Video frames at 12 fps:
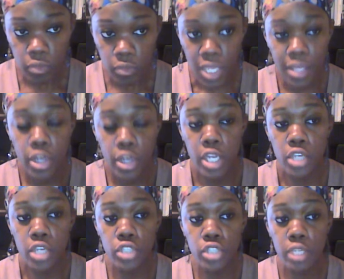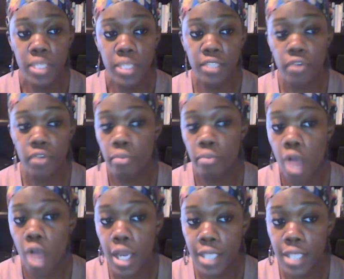They're going to usually be different
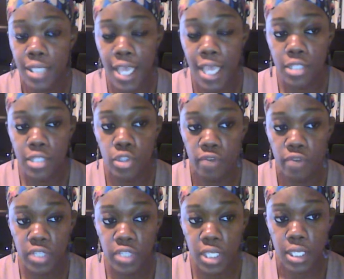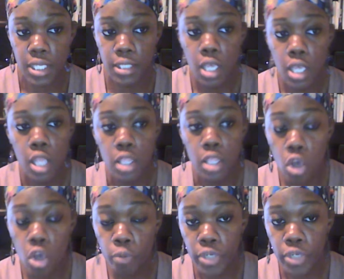products and services,
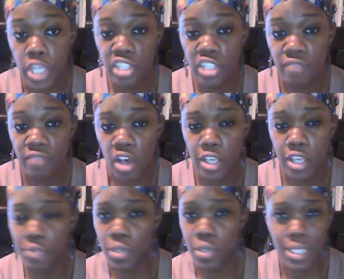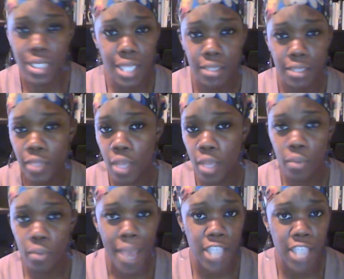low production volume. So it's not something that
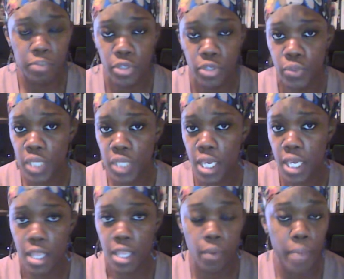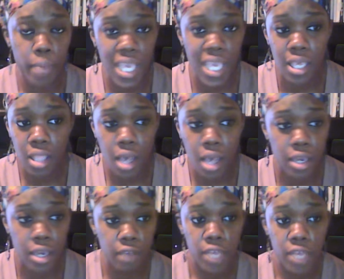we're mass producing and that we're making a lot
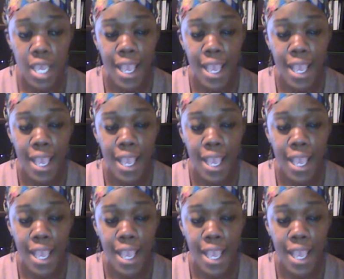of.